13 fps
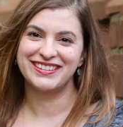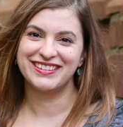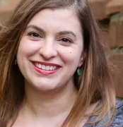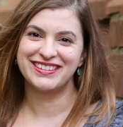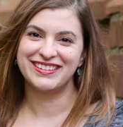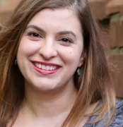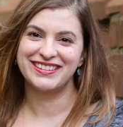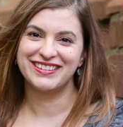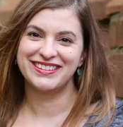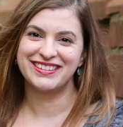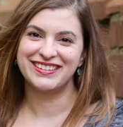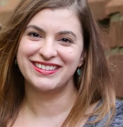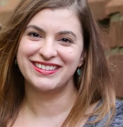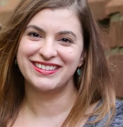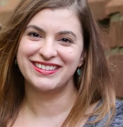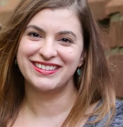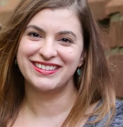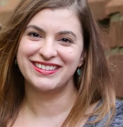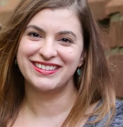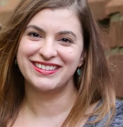
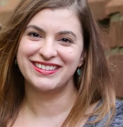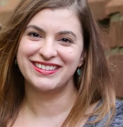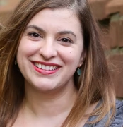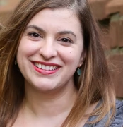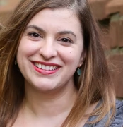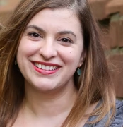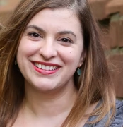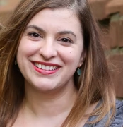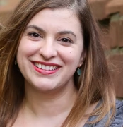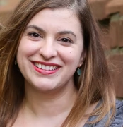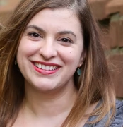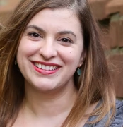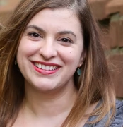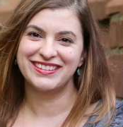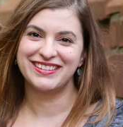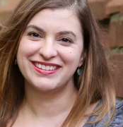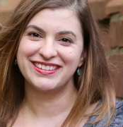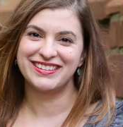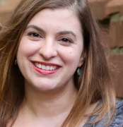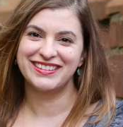
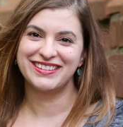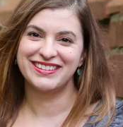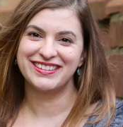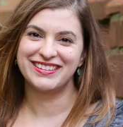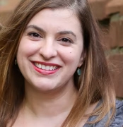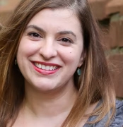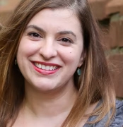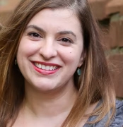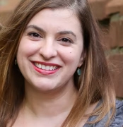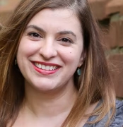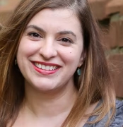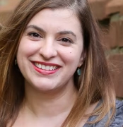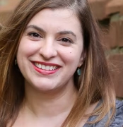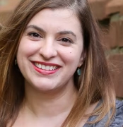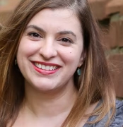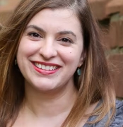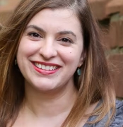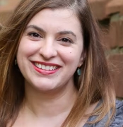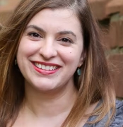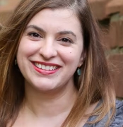
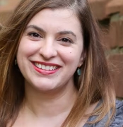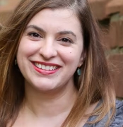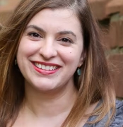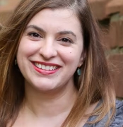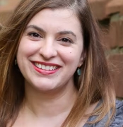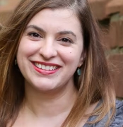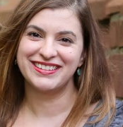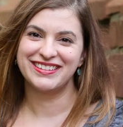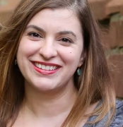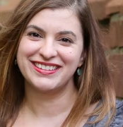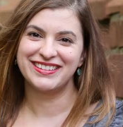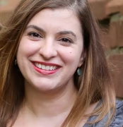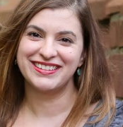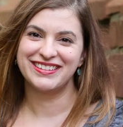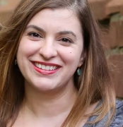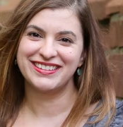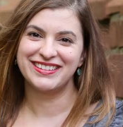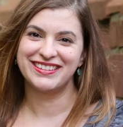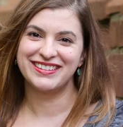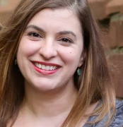
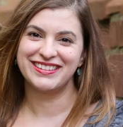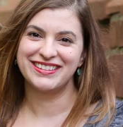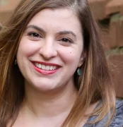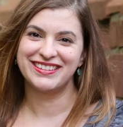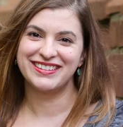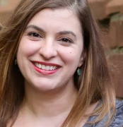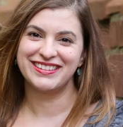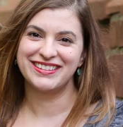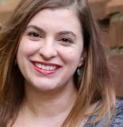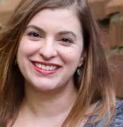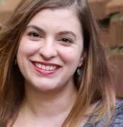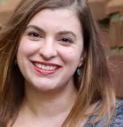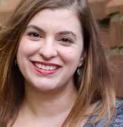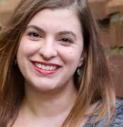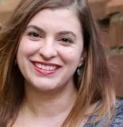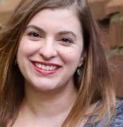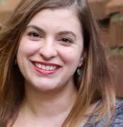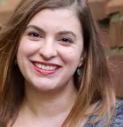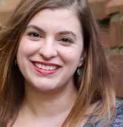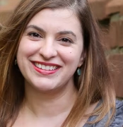
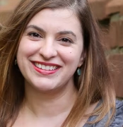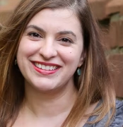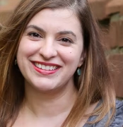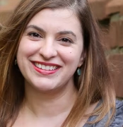This is a still picture; no speech is visible.